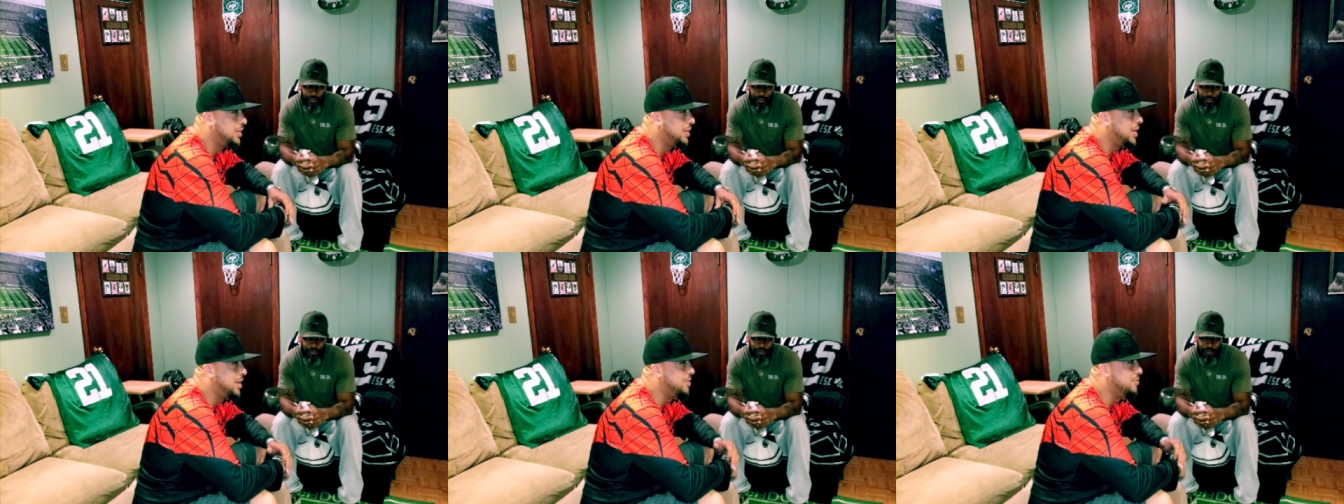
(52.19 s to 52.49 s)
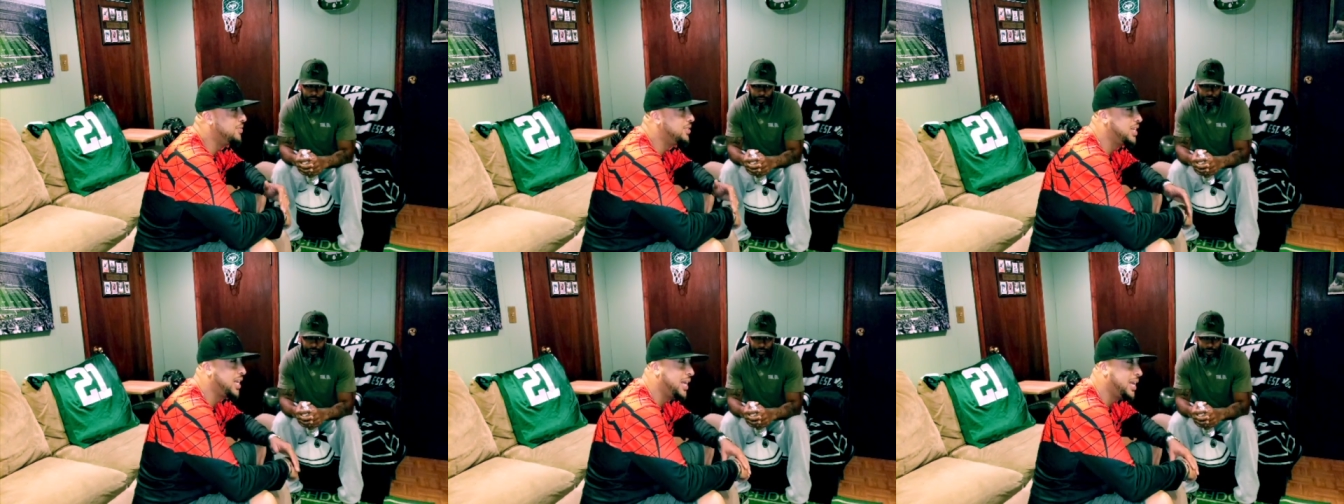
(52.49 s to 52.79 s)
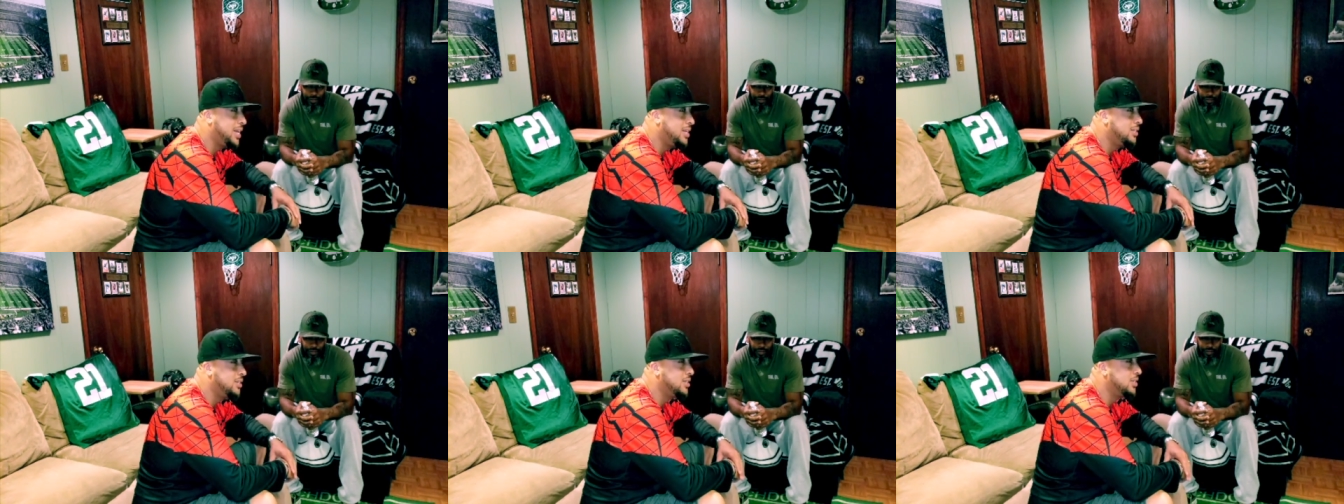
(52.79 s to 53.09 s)
life
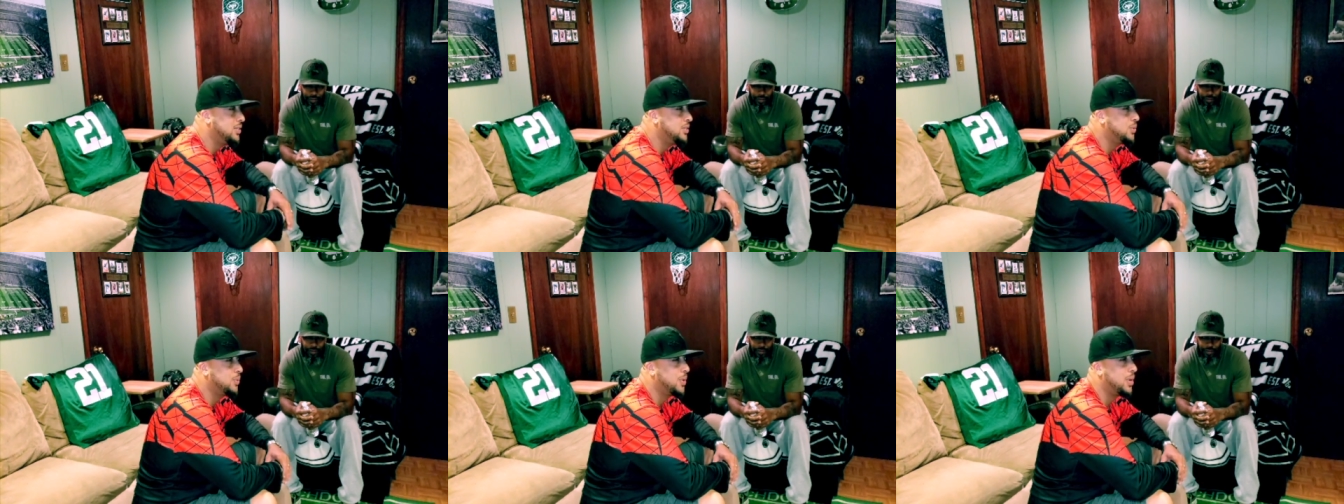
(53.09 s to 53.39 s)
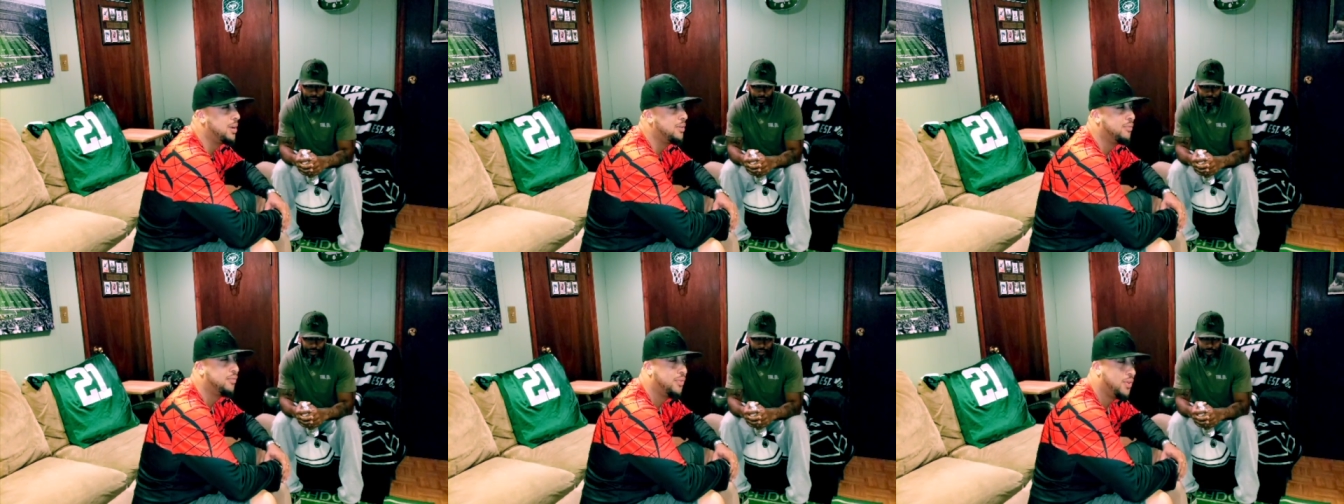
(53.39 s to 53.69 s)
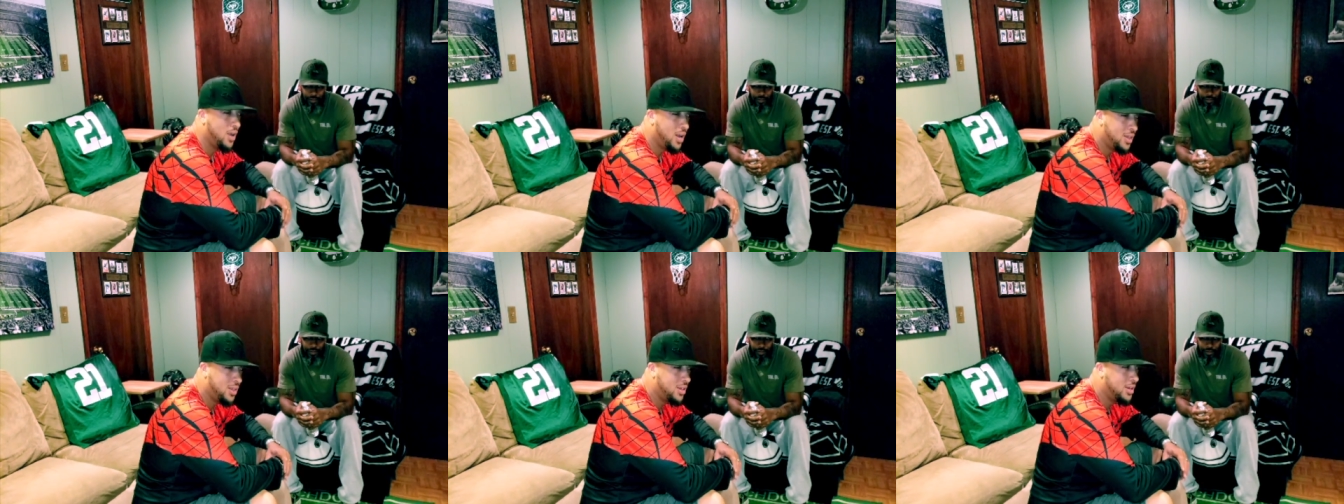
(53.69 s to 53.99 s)
changes, great
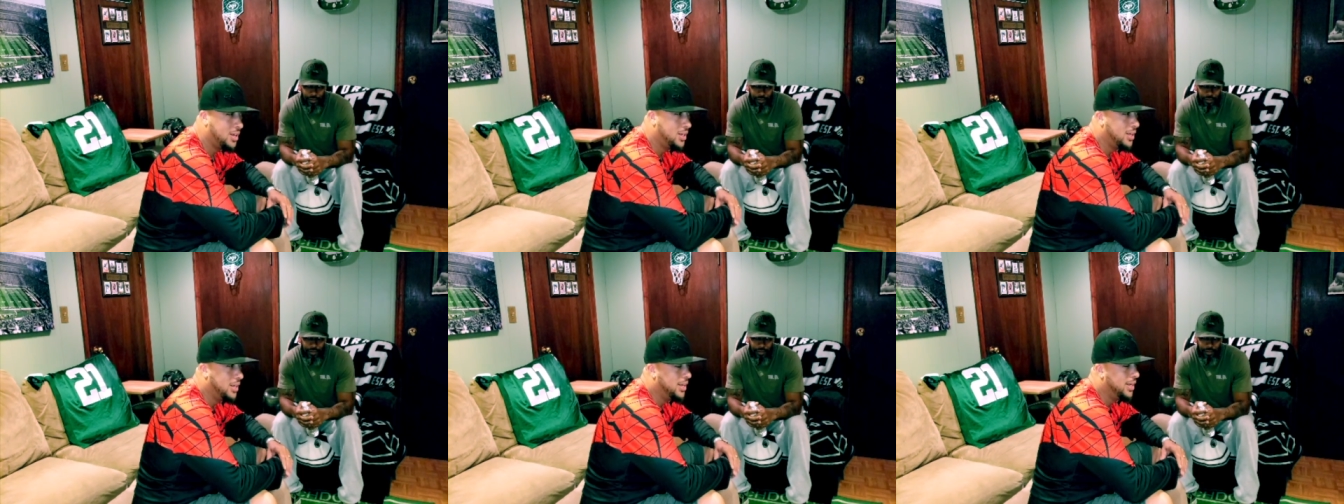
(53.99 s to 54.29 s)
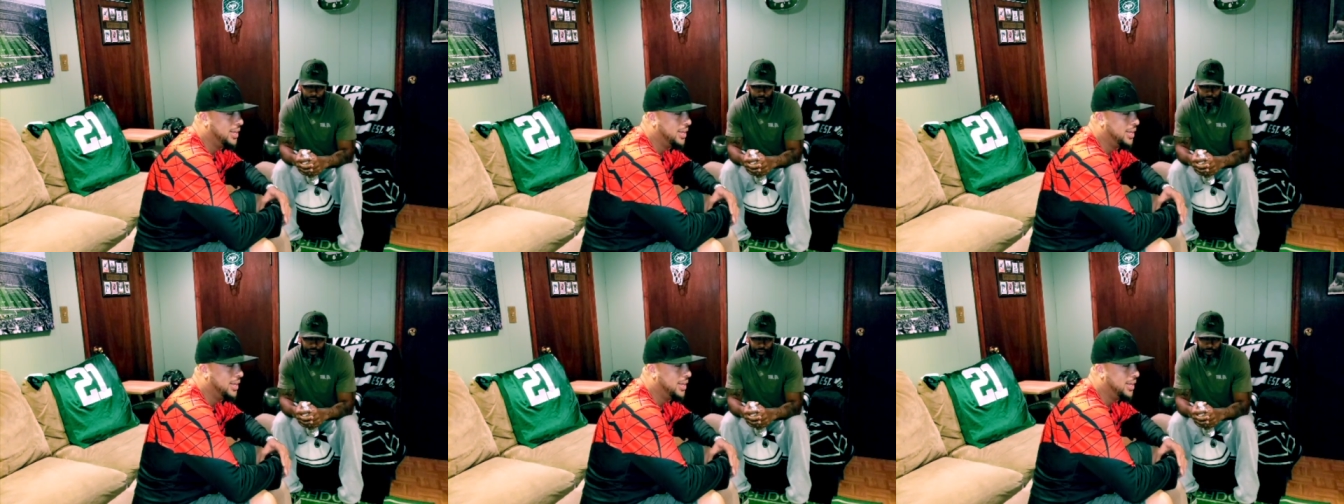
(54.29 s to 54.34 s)
father,